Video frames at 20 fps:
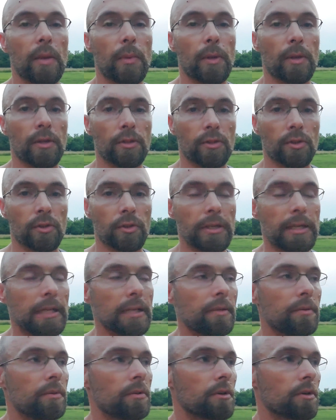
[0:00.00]
we can turn the
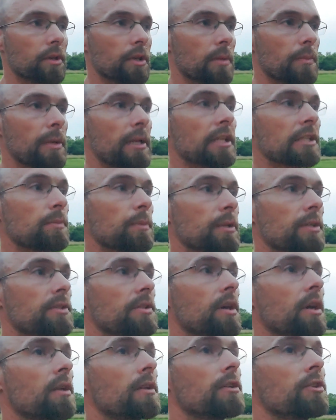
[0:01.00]
heat or the mini
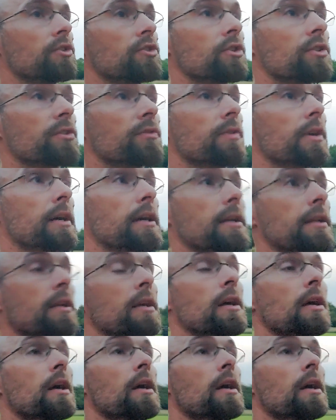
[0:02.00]
splits on and it's just fine.